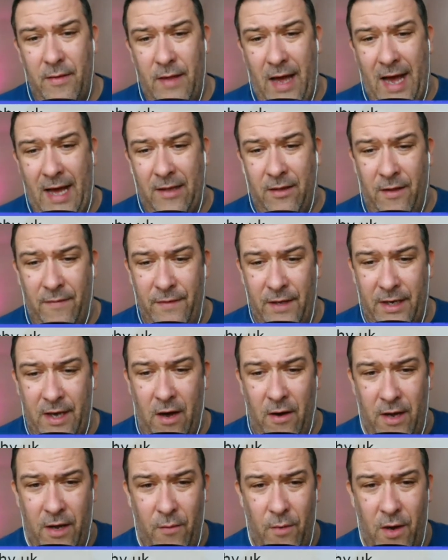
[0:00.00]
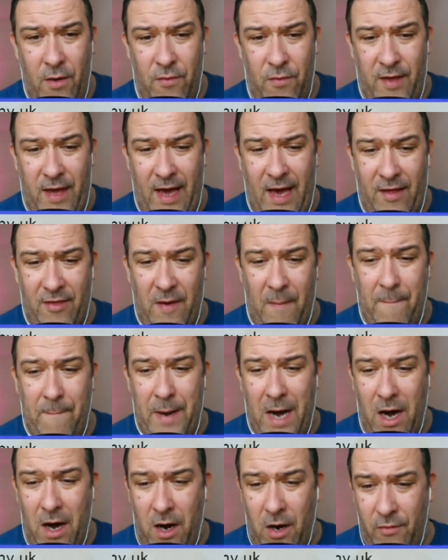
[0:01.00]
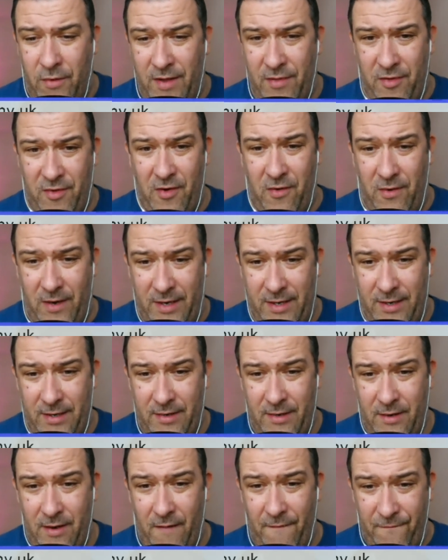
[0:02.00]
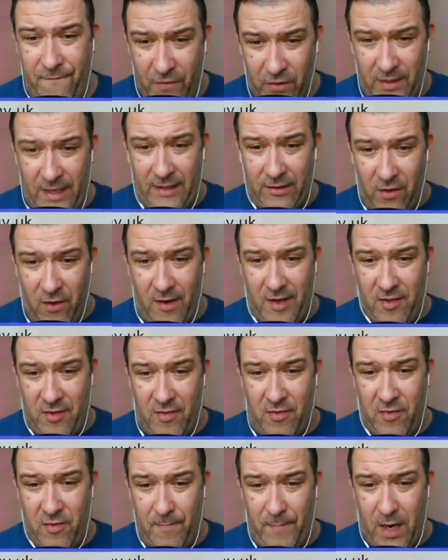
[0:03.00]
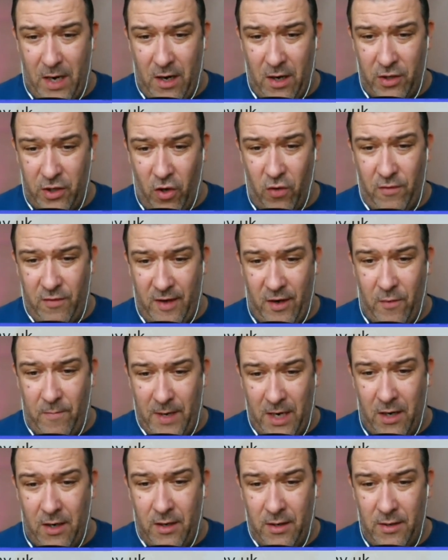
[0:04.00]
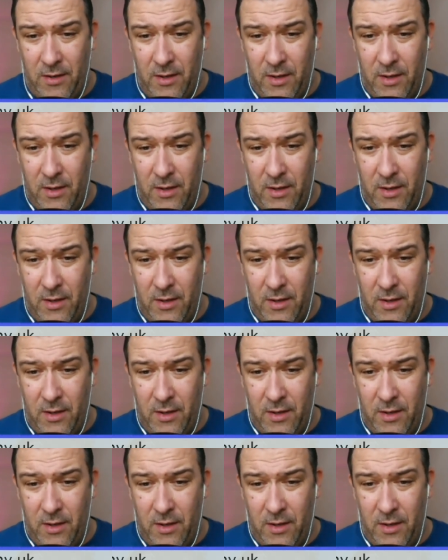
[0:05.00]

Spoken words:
Alan, the guy who owns it, has a bar inside, a fully licensed bar, cocktail bar.